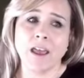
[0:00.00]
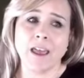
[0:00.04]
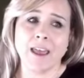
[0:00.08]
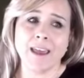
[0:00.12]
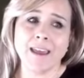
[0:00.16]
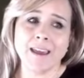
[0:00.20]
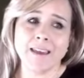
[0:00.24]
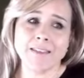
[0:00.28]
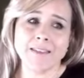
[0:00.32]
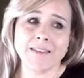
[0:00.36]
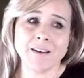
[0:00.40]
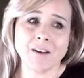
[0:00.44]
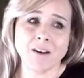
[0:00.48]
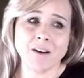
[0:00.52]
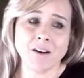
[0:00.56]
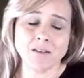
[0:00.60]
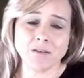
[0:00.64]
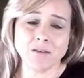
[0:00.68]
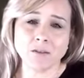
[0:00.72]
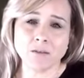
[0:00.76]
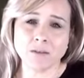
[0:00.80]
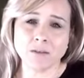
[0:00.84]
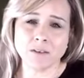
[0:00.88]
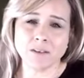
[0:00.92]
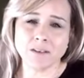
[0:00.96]
And they're
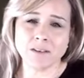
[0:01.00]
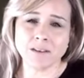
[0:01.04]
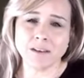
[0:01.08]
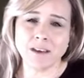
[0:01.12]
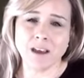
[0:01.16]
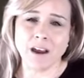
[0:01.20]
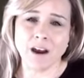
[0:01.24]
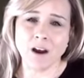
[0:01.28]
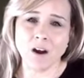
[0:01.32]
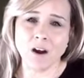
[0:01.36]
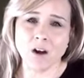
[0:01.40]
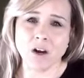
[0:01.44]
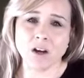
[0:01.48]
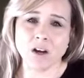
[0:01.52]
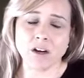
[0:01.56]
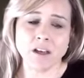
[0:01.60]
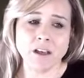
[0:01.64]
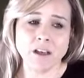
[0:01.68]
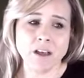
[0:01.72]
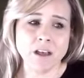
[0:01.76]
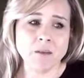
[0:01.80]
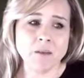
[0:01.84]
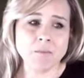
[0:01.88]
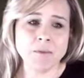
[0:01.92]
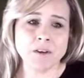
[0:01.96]
also scared
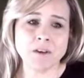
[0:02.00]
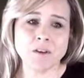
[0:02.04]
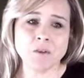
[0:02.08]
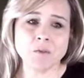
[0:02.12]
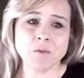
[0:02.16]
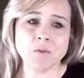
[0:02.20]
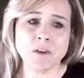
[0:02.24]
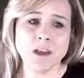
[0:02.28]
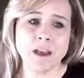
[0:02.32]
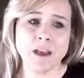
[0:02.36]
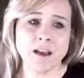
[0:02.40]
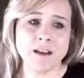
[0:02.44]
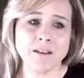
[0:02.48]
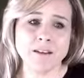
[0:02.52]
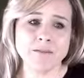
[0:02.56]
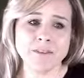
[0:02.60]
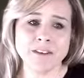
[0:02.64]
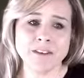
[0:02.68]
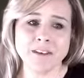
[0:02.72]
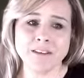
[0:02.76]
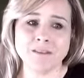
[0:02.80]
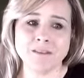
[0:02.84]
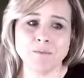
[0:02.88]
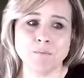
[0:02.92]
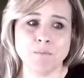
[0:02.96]
because we have
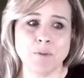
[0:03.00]
these